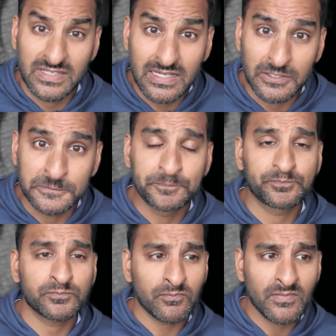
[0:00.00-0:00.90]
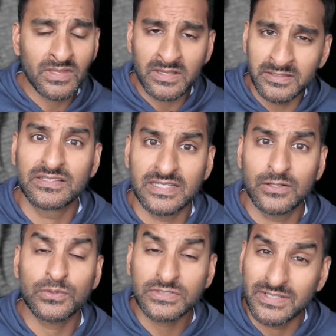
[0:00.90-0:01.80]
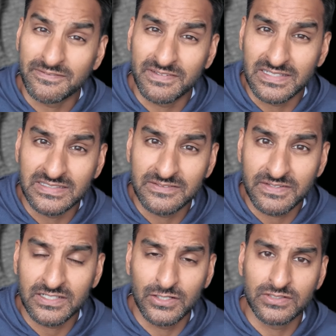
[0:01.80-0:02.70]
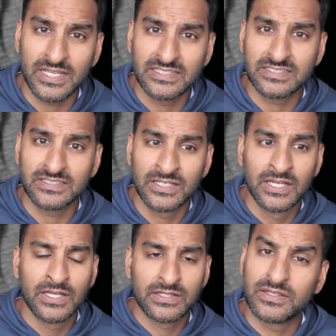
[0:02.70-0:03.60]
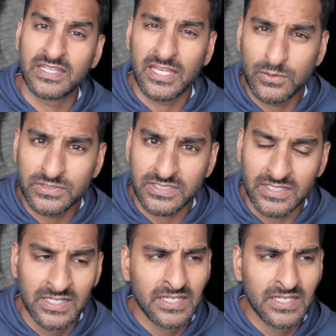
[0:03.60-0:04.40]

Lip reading: Now, there is also a filling defect located in the aorta.